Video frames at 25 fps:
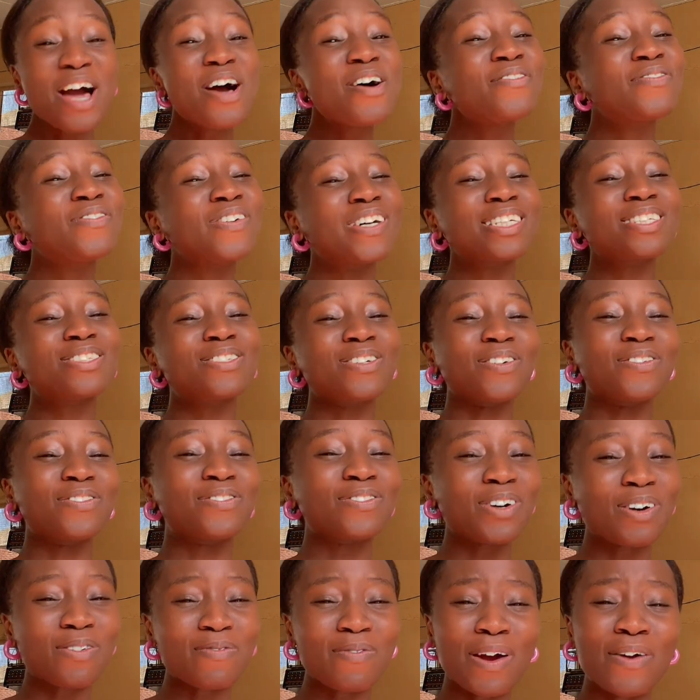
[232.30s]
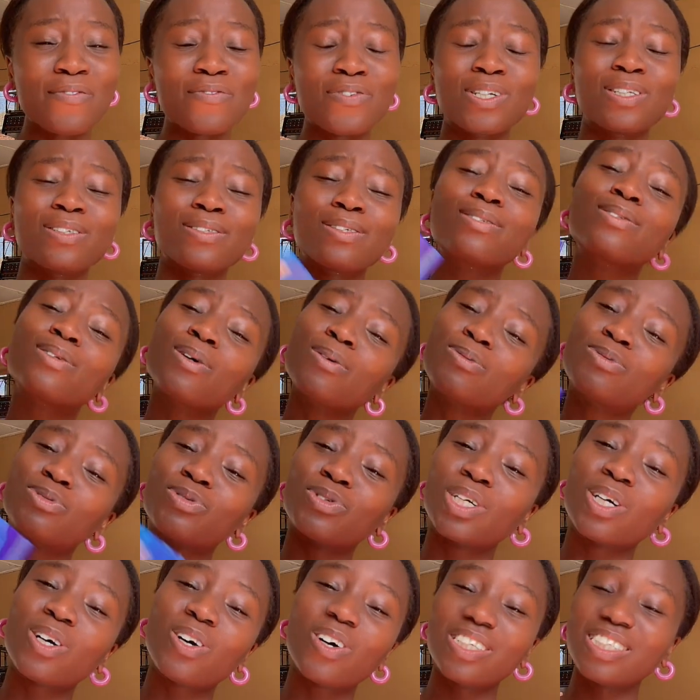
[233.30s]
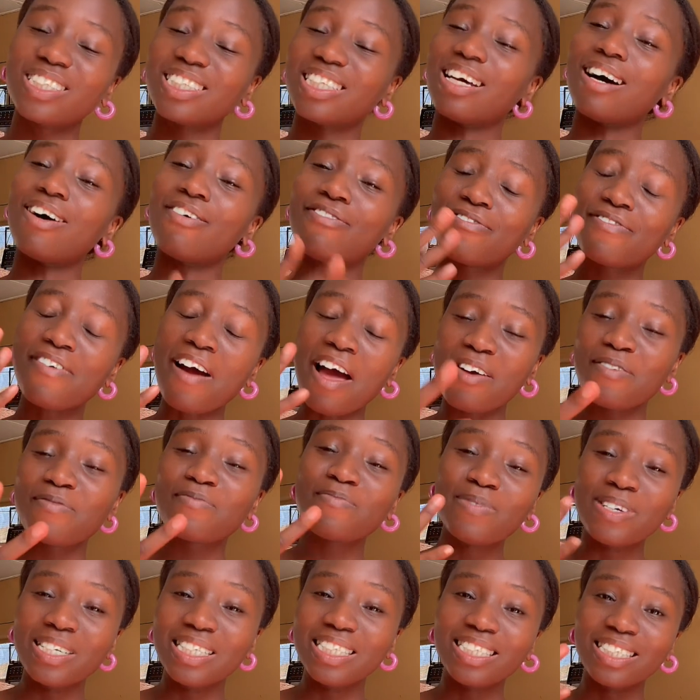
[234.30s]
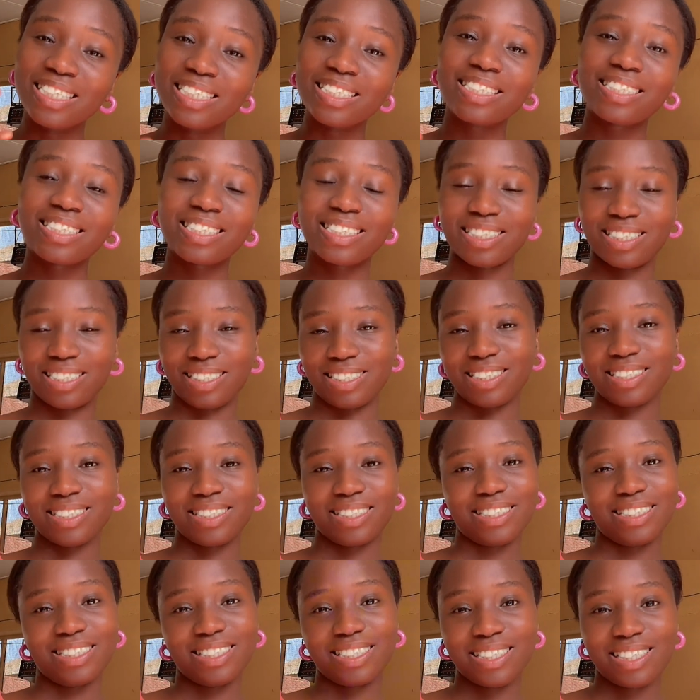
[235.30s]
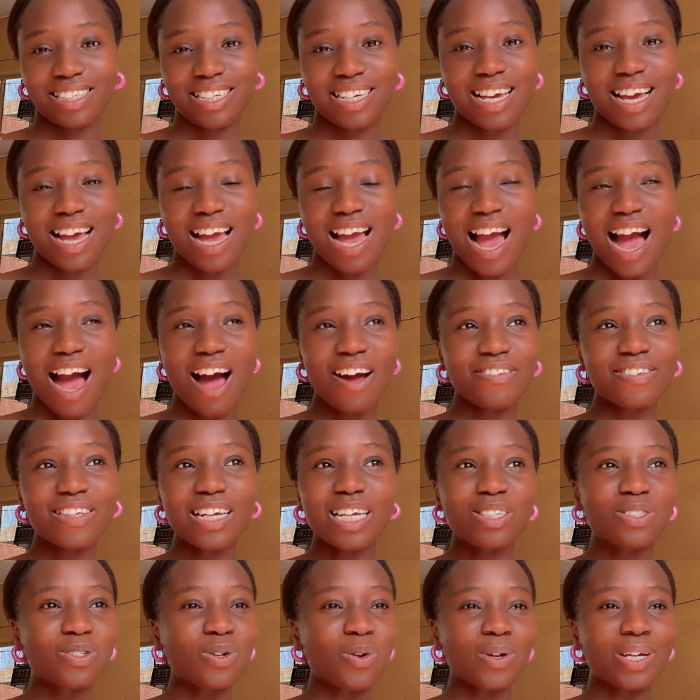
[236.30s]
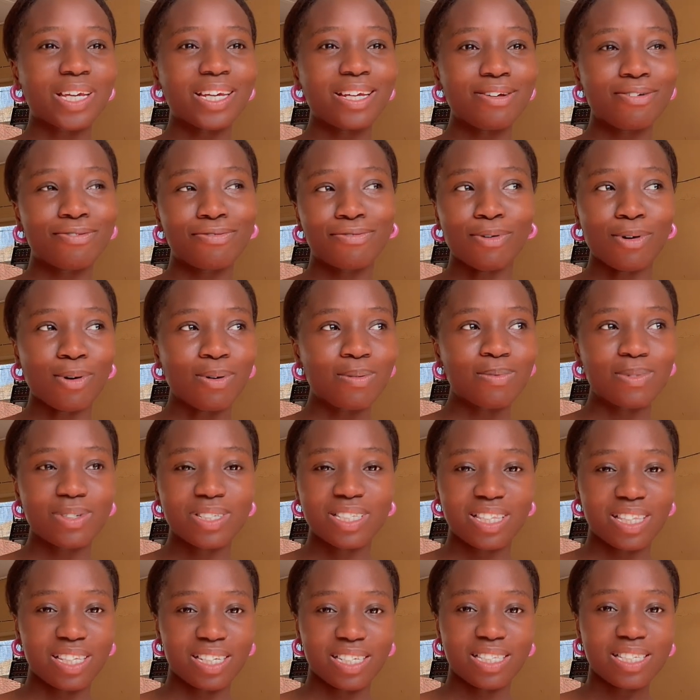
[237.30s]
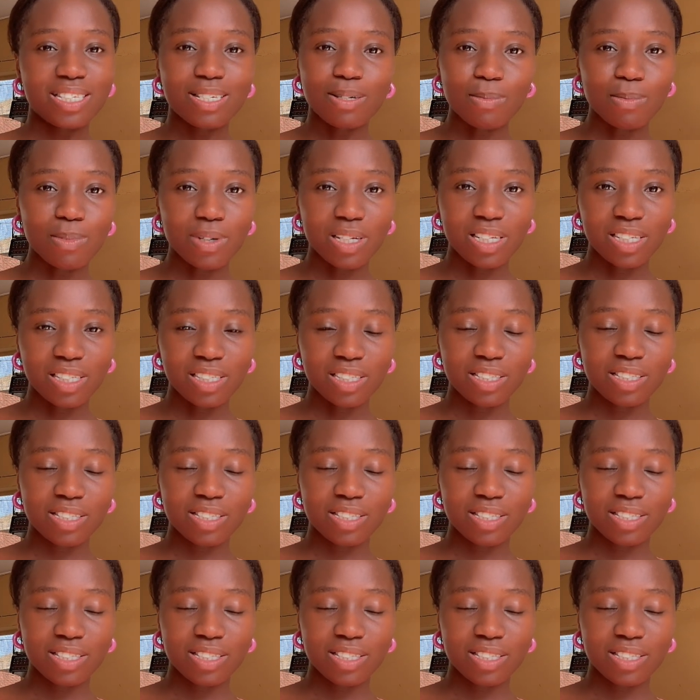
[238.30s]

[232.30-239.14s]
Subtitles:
First of all, my video stopped recording at 5 minutes after talking for almost 30 minutes.